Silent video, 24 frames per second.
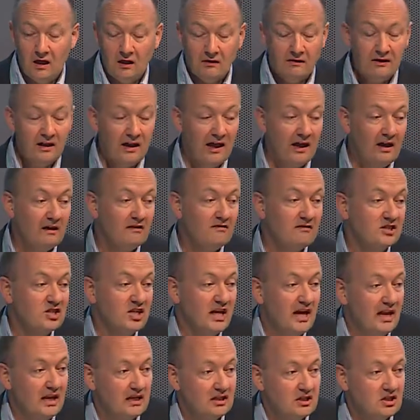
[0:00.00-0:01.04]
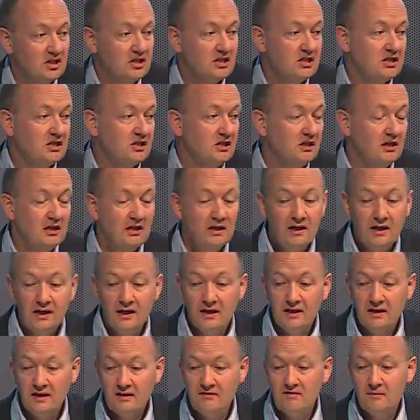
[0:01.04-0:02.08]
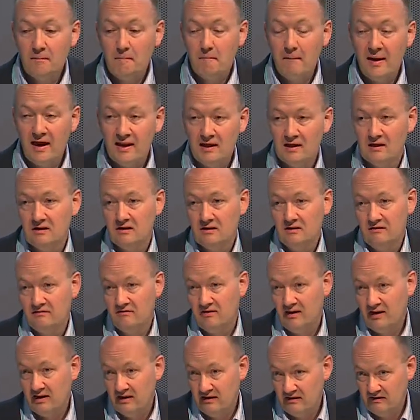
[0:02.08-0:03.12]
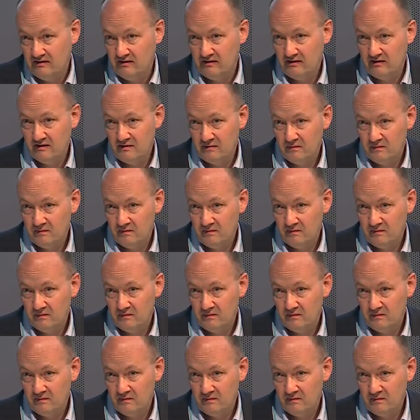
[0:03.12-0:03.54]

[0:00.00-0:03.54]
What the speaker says: The last challenge, it is a medical device.